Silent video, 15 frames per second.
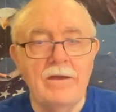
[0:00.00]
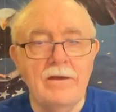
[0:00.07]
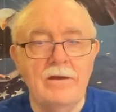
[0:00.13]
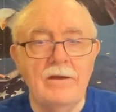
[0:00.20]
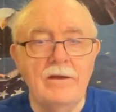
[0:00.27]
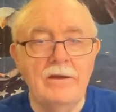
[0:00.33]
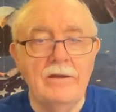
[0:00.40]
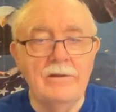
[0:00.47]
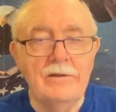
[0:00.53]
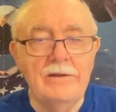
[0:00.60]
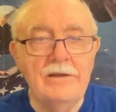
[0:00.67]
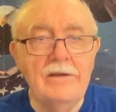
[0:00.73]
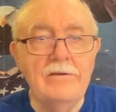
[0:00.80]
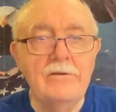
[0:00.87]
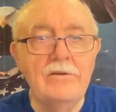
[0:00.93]

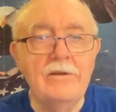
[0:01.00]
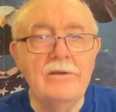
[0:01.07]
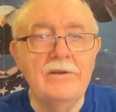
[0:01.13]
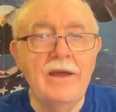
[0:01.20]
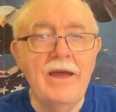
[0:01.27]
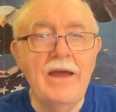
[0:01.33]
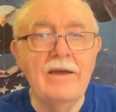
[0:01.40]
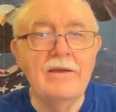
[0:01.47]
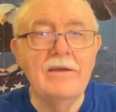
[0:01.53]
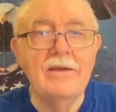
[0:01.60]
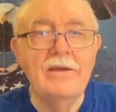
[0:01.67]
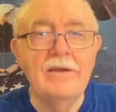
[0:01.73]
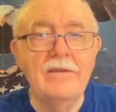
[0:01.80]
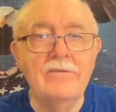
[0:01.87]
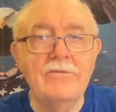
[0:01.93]
legal attack
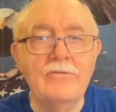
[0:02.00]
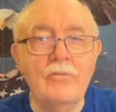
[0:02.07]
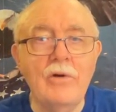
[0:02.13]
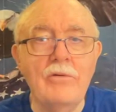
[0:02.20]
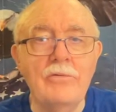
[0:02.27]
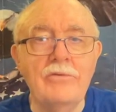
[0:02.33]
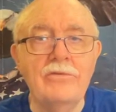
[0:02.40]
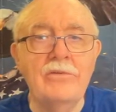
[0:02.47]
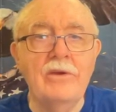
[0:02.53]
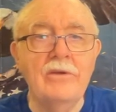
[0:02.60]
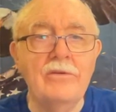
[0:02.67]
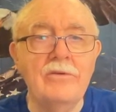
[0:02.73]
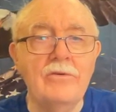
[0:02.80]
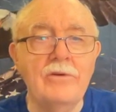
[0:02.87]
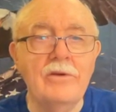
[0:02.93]
against what was
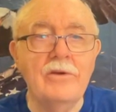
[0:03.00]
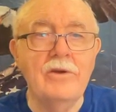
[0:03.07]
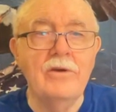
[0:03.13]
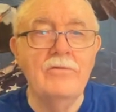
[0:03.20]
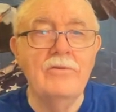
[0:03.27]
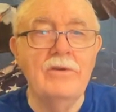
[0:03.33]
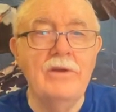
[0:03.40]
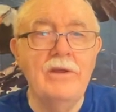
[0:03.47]
done during COVID.